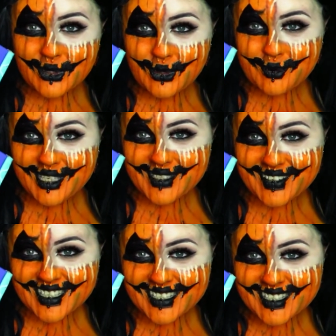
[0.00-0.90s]

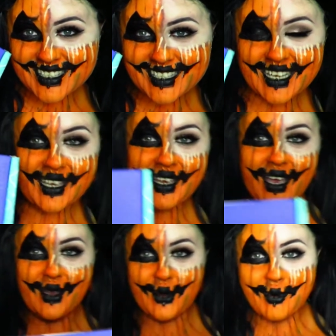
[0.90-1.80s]
YumeTwins.
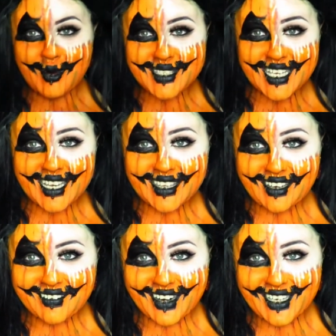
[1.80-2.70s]
I hope I'm saying
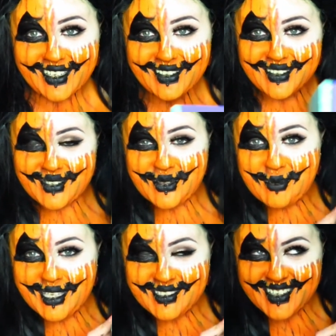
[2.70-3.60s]
that right.
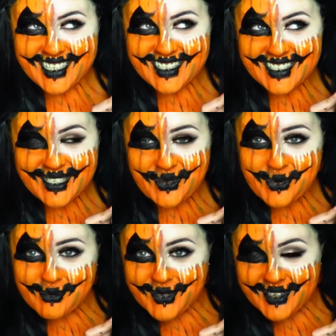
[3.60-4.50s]

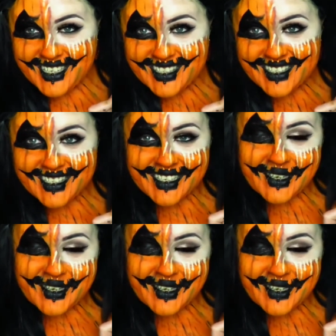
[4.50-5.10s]
YumeTwins.